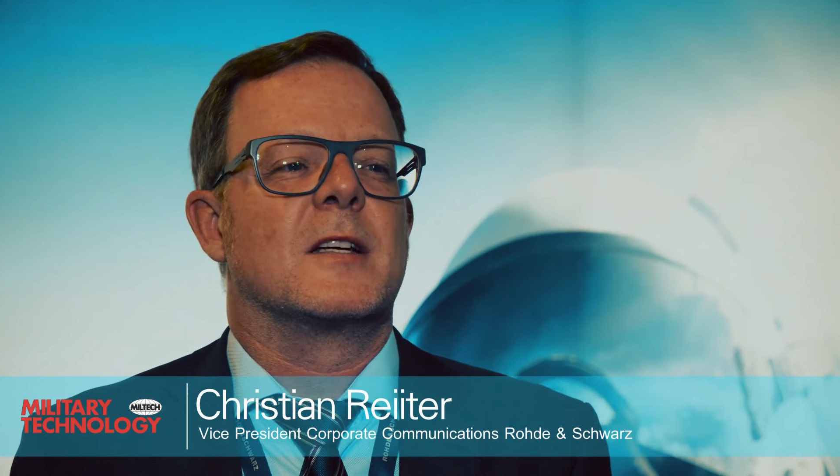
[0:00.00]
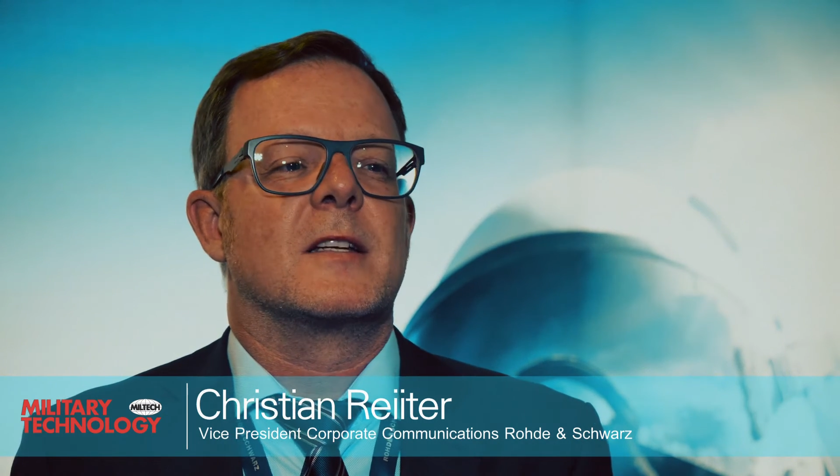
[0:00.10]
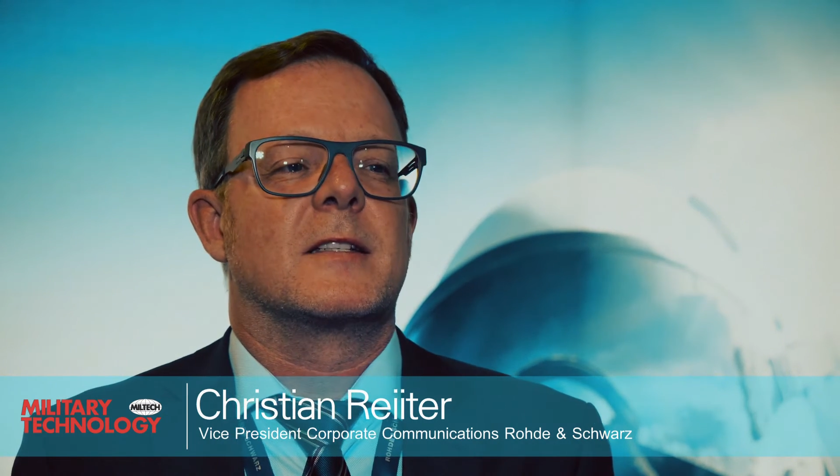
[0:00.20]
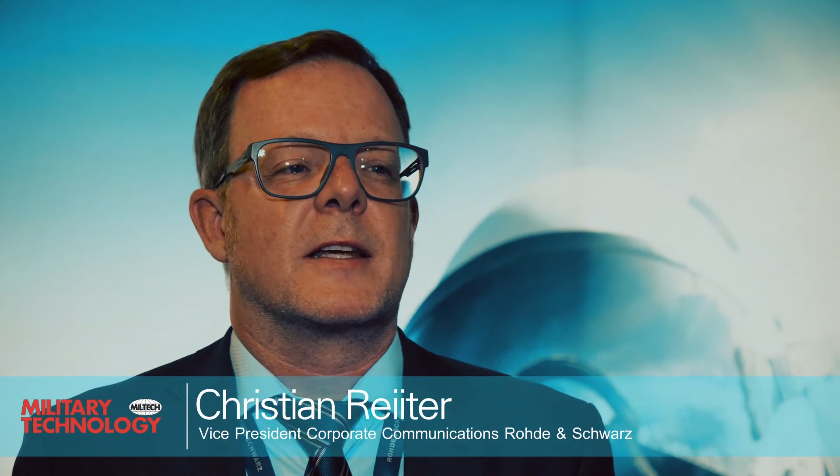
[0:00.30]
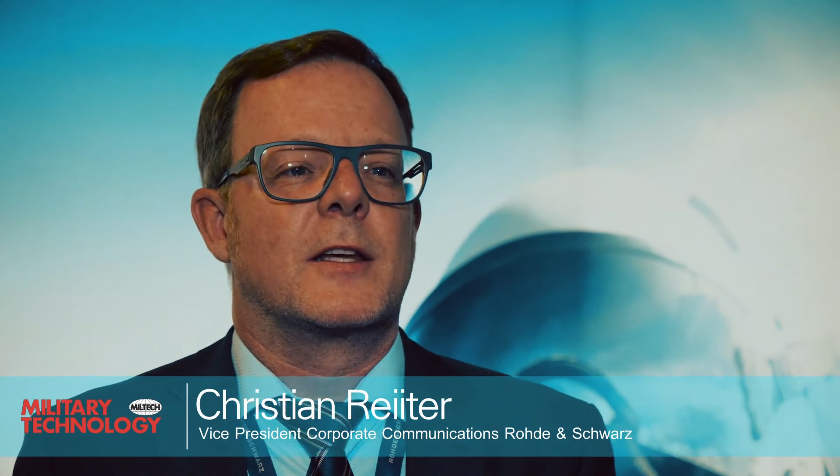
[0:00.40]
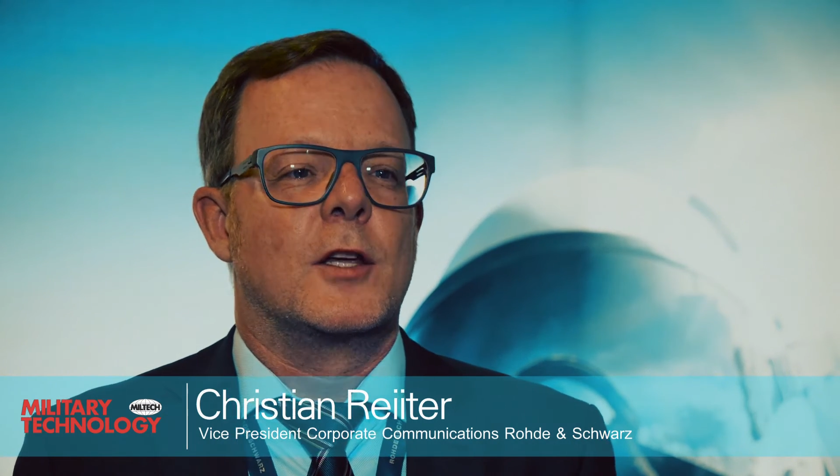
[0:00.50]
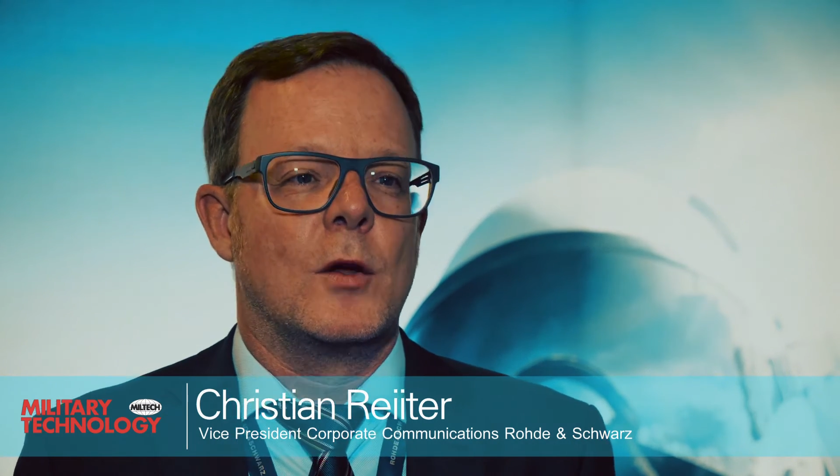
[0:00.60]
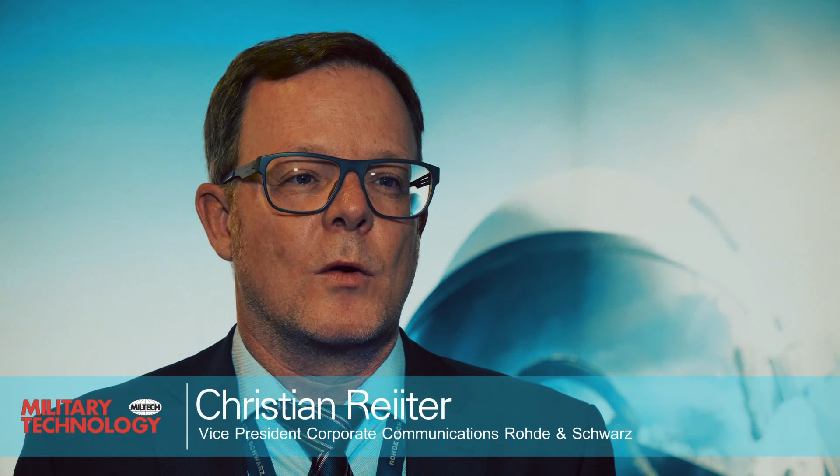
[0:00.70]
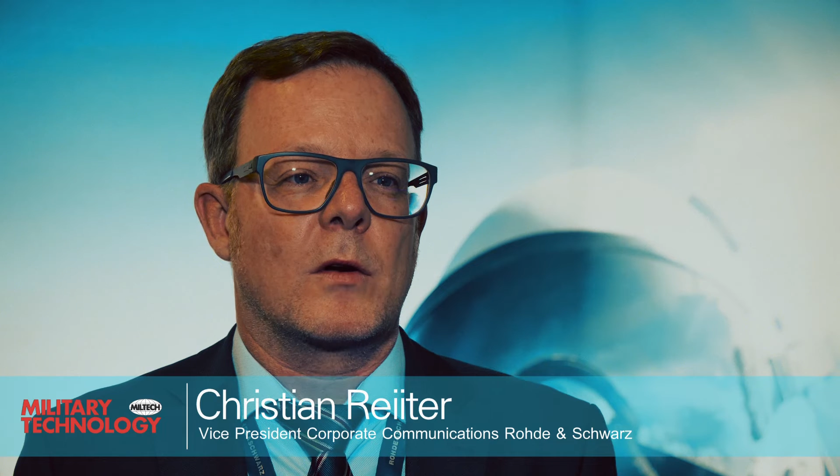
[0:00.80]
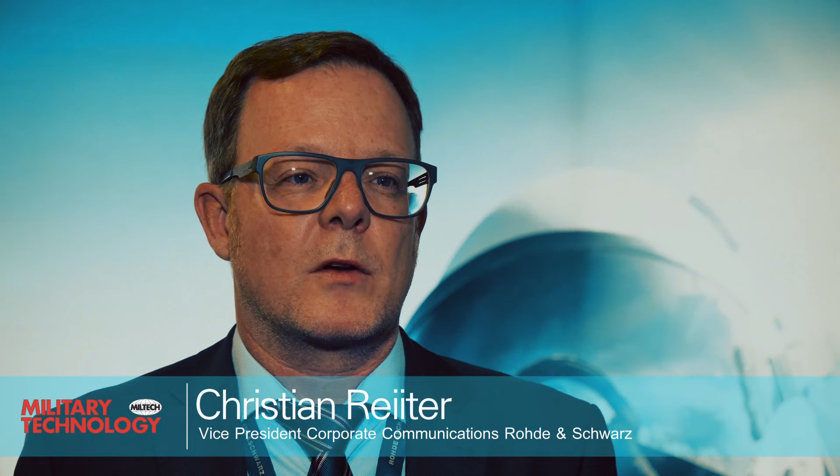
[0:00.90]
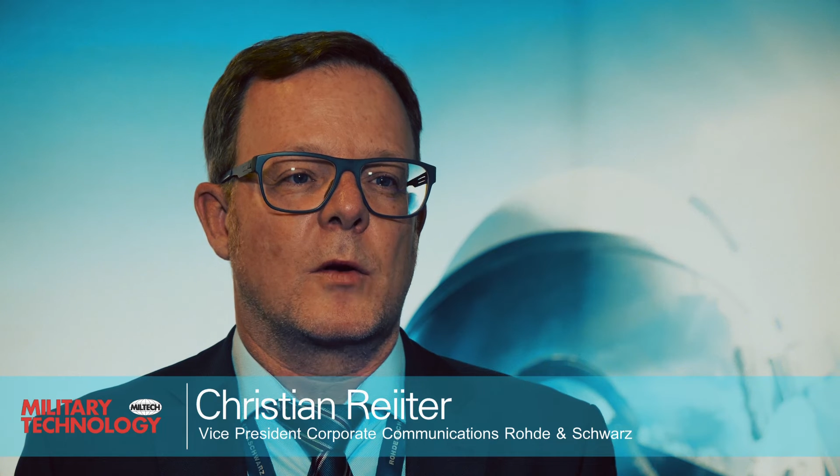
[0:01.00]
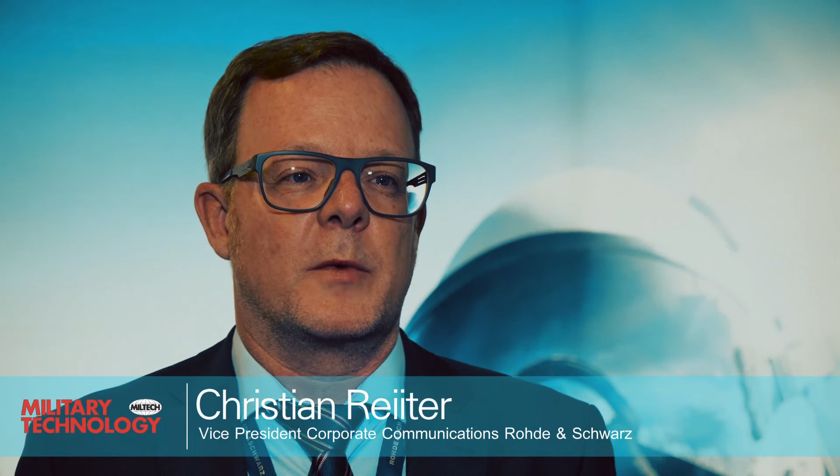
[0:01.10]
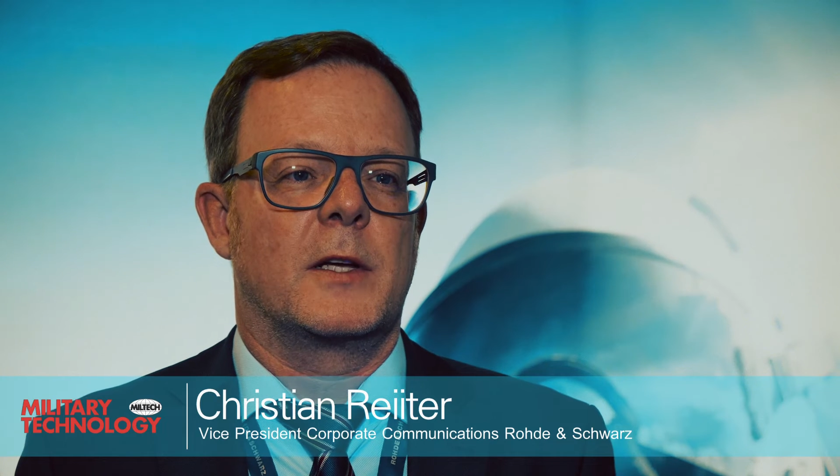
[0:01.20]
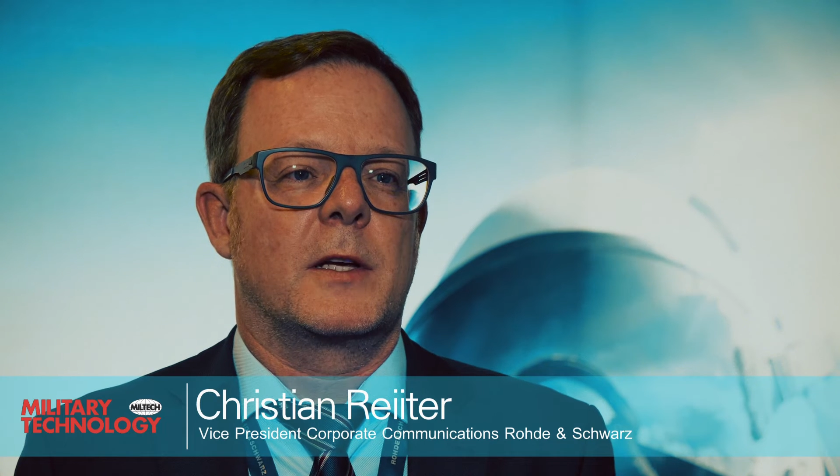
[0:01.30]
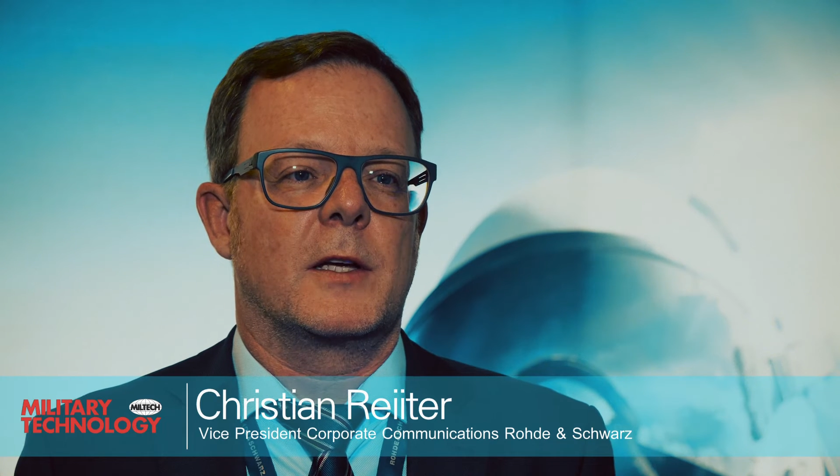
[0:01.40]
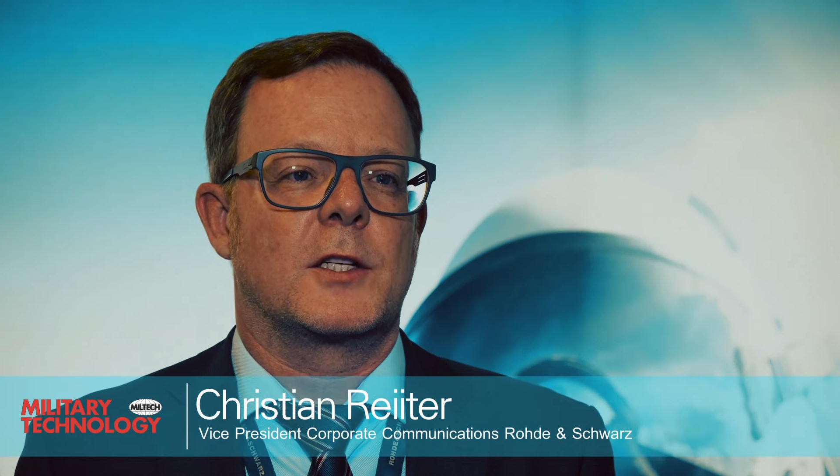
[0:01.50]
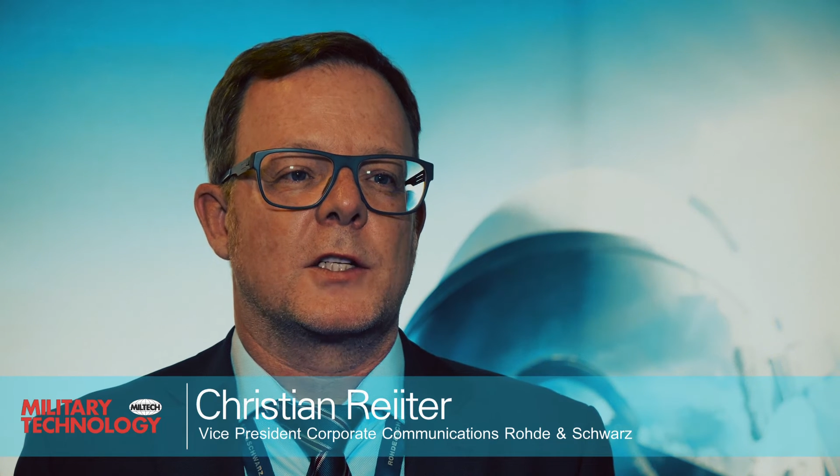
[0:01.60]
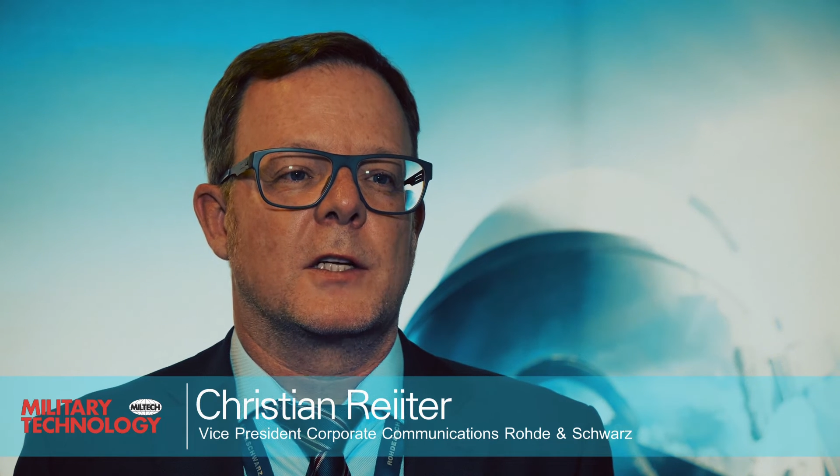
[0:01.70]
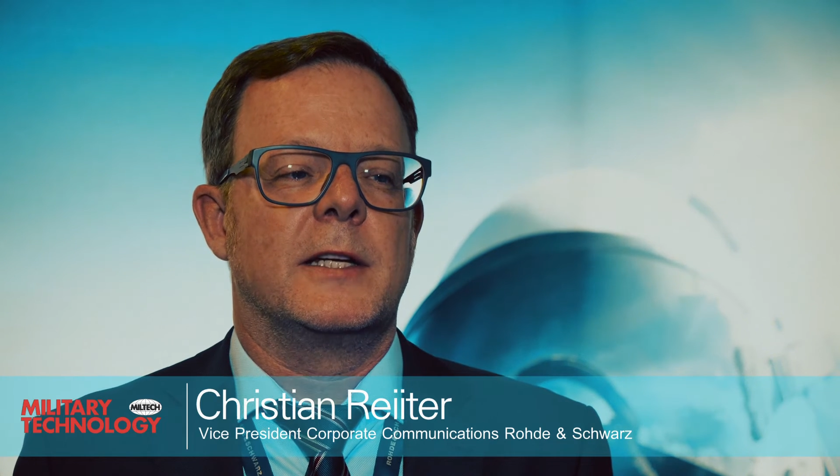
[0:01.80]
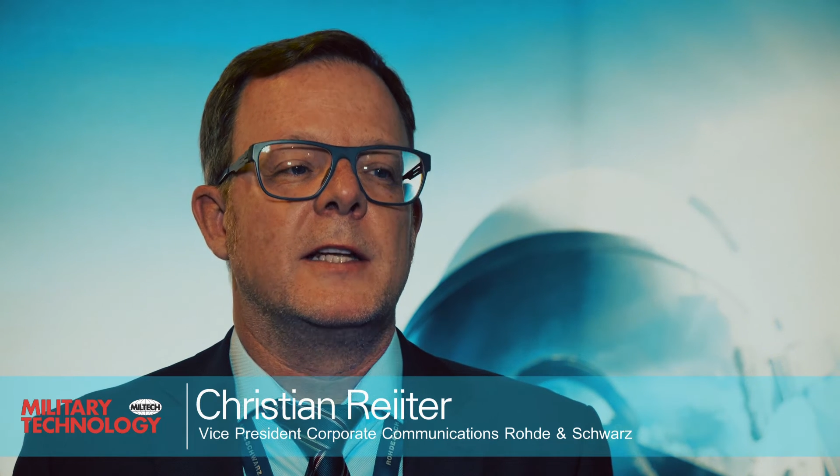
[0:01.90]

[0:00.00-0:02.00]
secure communication,